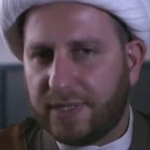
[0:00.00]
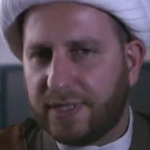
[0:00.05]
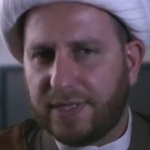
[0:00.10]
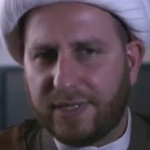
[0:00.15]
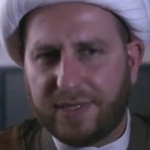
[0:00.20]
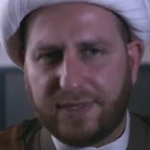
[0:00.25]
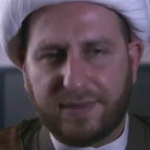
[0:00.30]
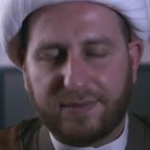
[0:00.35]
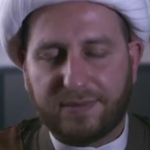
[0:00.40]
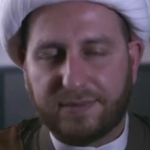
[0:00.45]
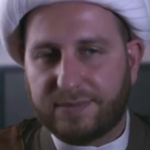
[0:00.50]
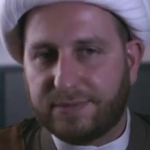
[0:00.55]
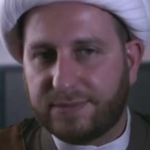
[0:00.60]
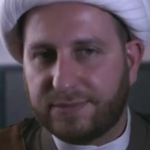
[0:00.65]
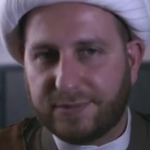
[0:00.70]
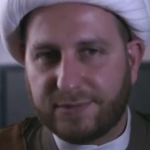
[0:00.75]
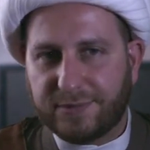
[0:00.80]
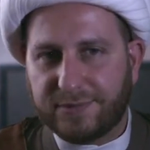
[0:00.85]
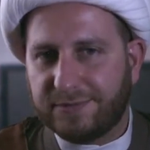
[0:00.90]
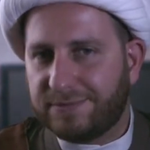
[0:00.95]
And
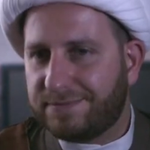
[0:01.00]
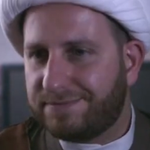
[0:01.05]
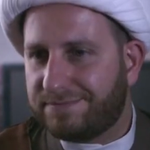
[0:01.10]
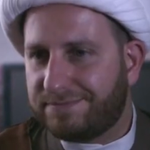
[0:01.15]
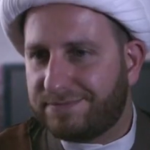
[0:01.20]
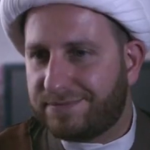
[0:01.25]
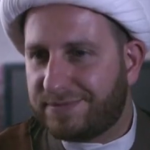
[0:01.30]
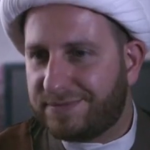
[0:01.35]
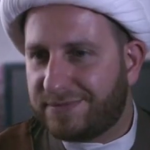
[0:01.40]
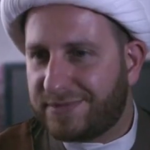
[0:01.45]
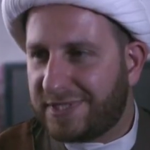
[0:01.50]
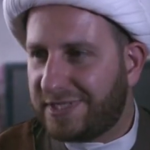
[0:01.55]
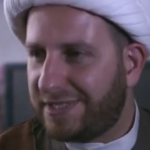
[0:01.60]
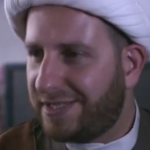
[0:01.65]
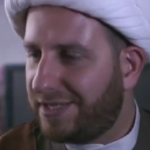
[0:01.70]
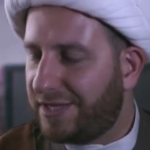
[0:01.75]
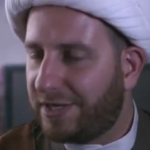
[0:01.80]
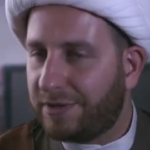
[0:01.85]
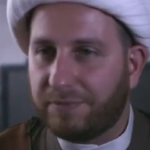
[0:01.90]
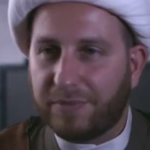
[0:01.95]
you
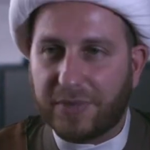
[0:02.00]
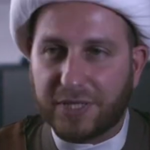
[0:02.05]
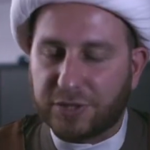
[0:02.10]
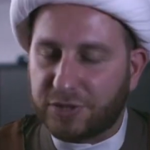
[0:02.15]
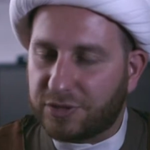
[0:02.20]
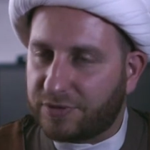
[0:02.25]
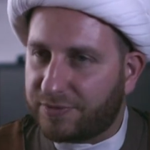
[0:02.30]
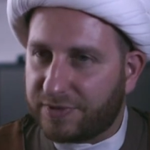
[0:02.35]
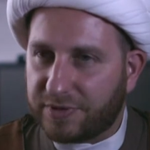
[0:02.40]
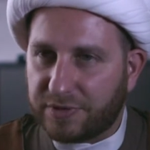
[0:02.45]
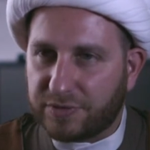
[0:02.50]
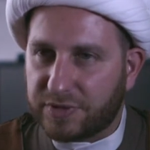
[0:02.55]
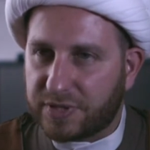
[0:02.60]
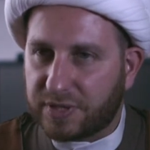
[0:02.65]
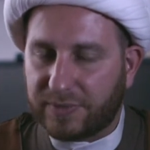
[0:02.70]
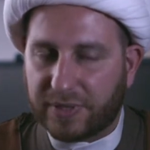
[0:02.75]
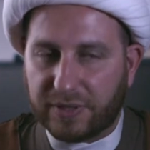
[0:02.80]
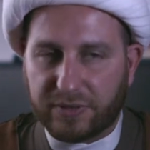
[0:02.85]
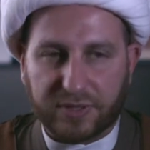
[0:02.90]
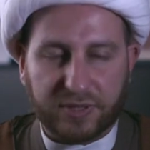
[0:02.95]
didn't hear much of the news
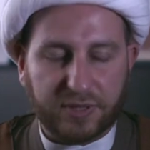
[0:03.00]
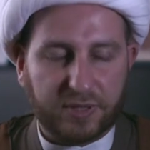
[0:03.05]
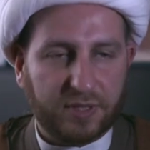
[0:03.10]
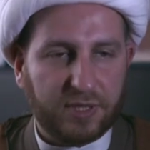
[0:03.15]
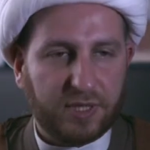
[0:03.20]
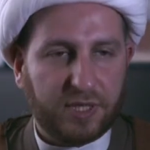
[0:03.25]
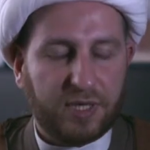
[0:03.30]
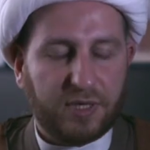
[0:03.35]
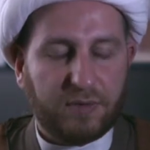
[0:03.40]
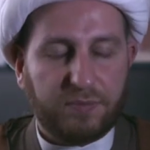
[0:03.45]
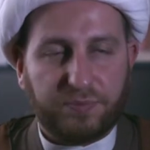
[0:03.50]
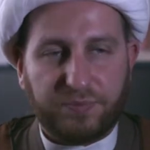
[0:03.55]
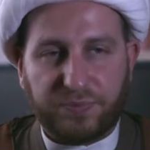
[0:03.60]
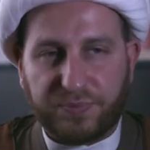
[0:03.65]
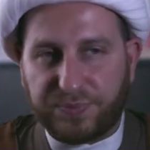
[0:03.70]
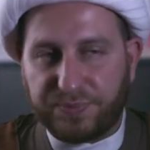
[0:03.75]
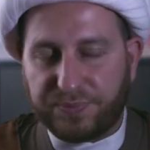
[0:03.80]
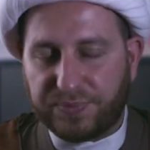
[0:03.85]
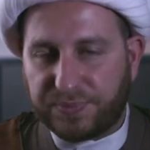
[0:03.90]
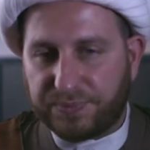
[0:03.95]
about it.
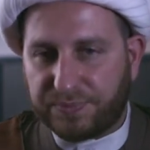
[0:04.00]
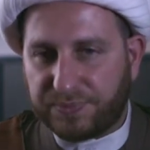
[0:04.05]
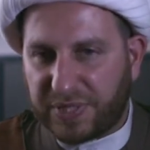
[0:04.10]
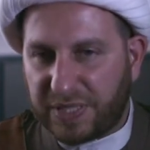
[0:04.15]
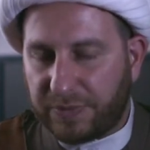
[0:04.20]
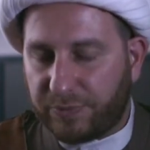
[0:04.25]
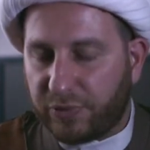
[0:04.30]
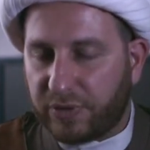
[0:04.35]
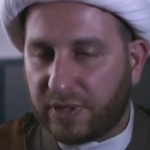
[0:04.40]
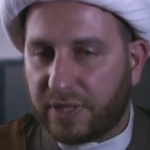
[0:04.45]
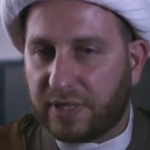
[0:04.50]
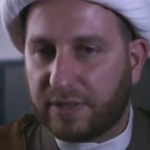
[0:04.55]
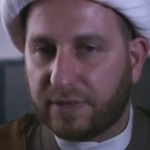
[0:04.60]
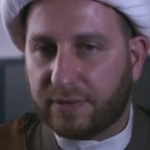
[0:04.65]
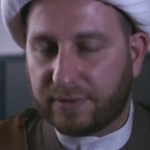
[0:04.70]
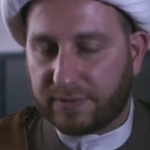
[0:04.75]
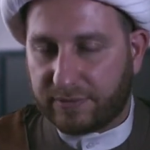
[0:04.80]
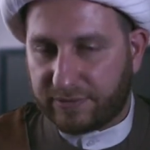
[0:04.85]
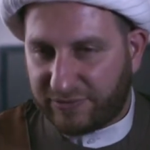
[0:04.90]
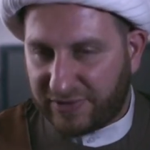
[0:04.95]
People
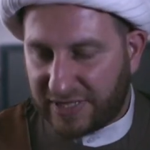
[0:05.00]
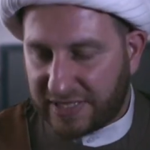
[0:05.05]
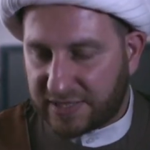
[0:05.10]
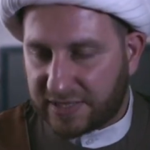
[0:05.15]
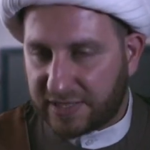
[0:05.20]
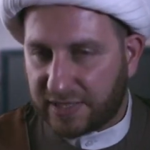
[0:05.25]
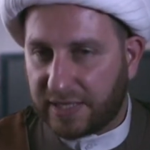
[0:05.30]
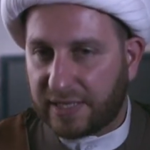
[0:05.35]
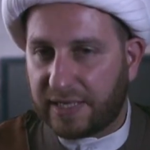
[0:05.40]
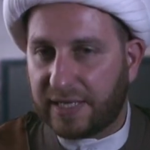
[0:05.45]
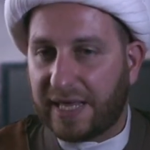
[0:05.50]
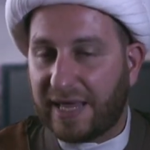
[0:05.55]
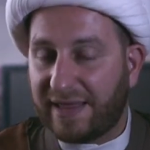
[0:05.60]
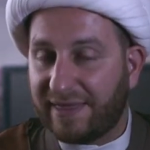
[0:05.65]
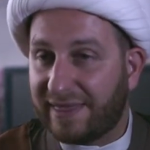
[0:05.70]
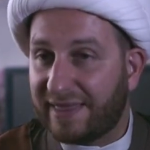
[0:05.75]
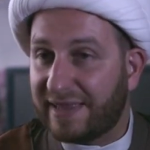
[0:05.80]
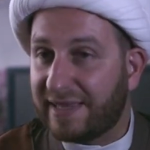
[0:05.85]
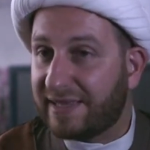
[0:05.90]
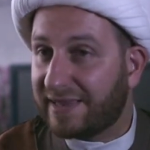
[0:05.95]
are facing an
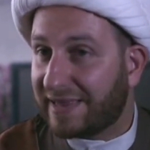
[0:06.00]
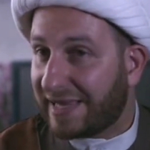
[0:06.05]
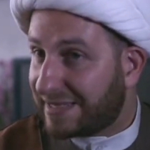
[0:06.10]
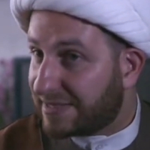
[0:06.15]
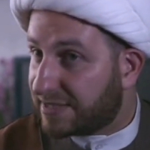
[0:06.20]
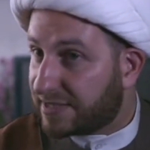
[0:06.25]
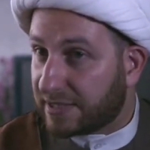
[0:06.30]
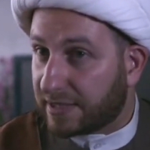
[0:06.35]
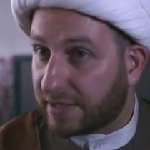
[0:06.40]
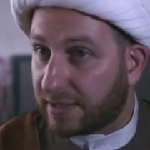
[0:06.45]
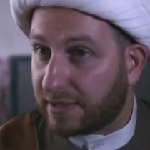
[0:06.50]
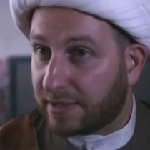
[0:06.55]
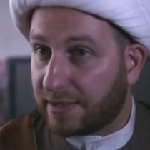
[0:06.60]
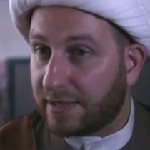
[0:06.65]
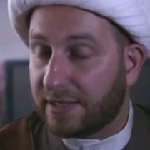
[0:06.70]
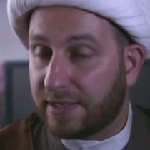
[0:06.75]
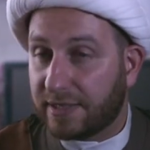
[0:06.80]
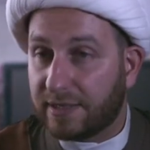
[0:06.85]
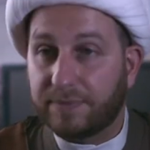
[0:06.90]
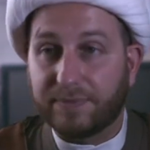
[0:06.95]
ethnic cleansing
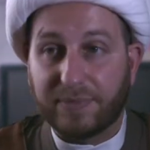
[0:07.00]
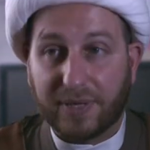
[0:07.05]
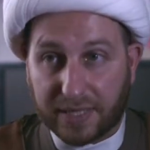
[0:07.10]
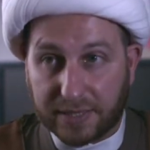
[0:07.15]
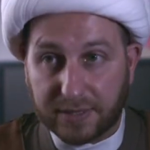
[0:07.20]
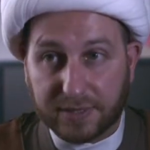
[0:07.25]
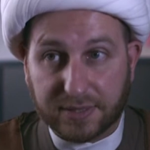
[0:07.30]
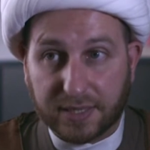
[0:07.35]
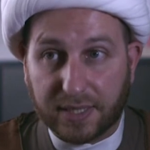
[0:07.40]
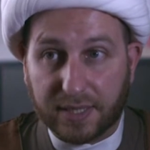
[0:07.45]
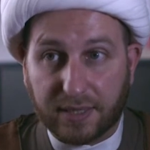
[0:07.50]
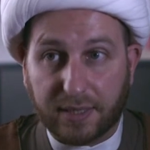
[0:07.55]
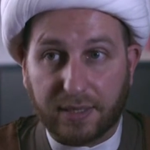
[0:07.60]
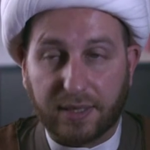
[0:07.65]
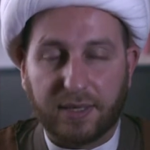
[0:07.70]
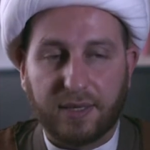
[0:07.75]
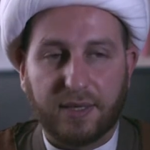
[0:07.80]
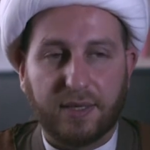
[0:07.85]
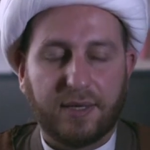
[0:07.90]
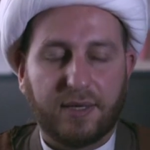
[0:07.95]
in Pakistan,
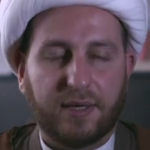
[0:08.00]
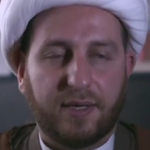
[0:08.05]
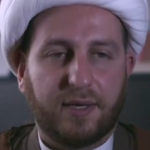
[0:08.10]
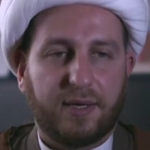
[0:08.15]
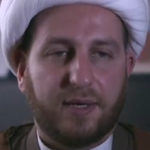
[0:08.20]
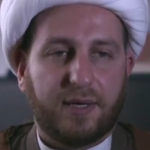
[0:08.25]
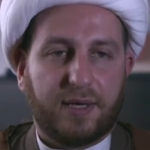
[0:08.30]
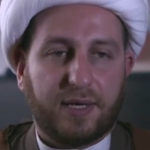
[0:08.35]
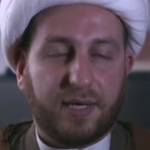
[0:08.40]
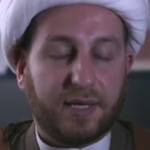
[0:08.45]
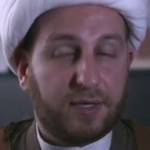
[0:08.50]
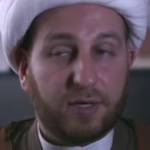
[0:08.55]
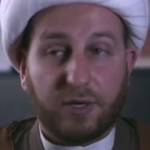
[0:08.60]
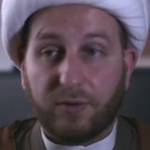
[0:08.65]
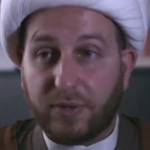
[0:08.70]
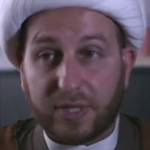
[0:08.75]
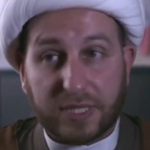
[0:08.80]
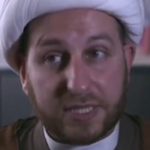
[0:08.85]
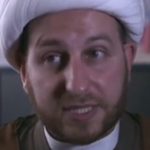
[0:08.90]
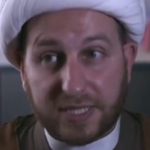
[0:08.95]
and no
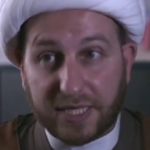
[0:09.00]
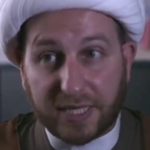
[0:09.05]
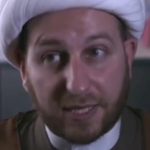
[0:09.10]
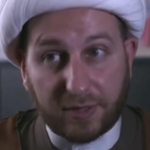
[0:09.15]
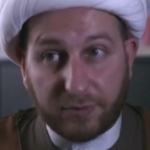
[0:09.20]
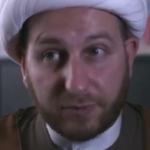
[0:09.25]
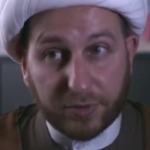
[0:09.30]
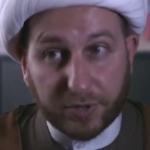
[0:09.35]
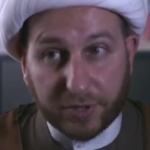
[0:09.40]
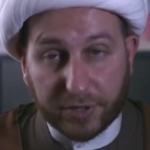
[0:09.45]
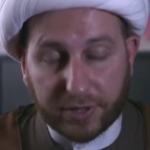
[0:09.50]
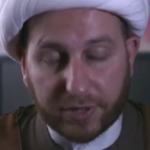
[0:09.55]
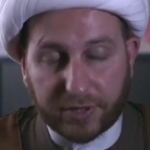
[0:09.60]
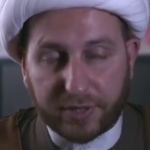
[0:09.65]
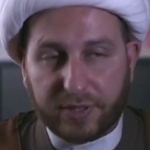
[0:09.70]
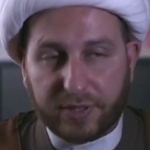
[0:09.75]
one is saying a word.